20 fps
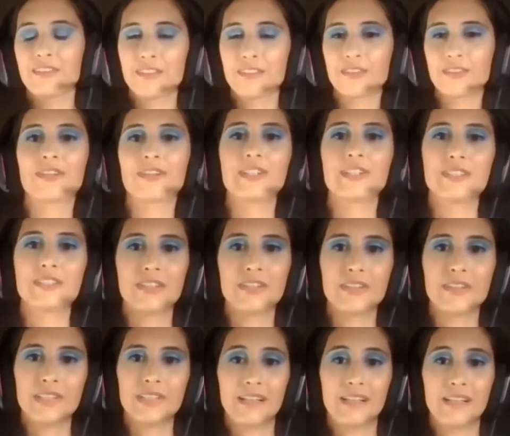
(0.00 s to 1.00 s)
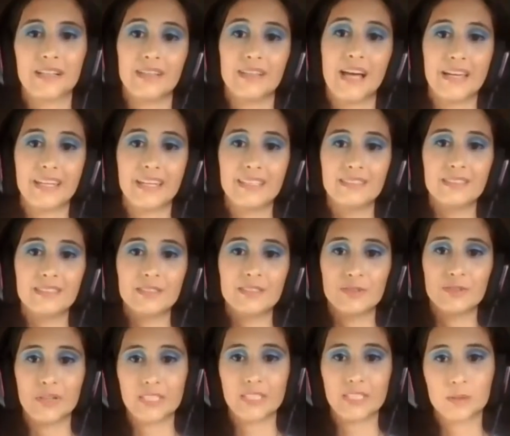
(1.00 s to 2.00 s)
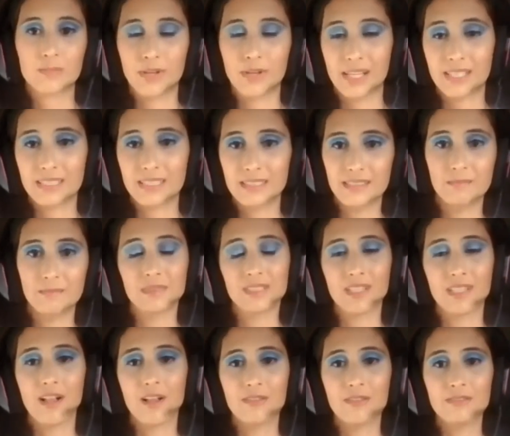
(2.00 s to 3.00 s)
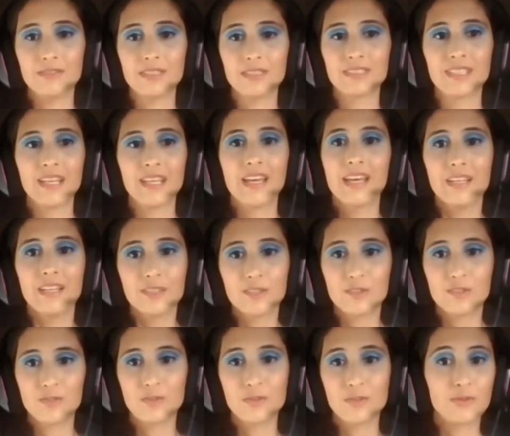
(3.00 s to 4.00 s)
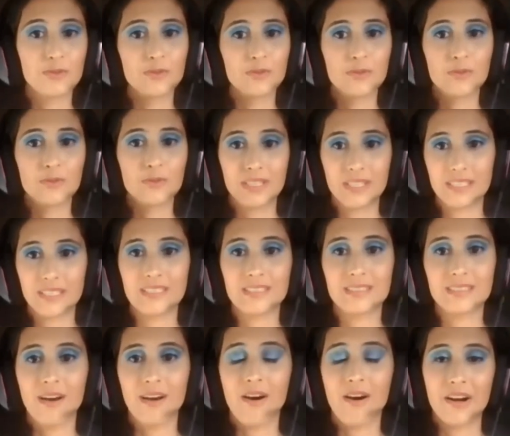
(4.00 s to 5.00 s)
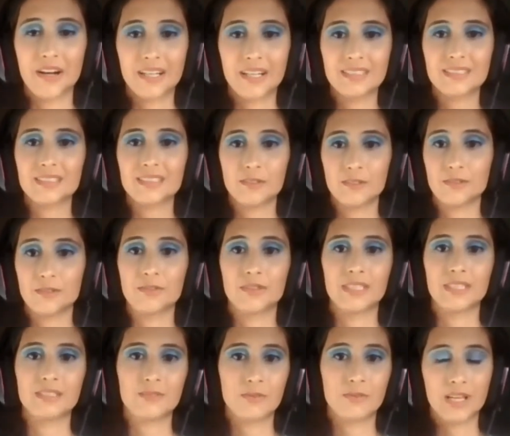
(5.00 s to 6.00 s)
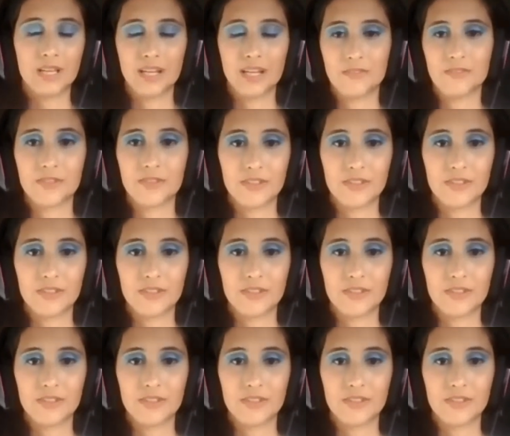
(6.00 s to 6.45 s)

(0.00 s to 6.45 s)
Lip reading: you encourage your clients to express themselves through this art, to this creative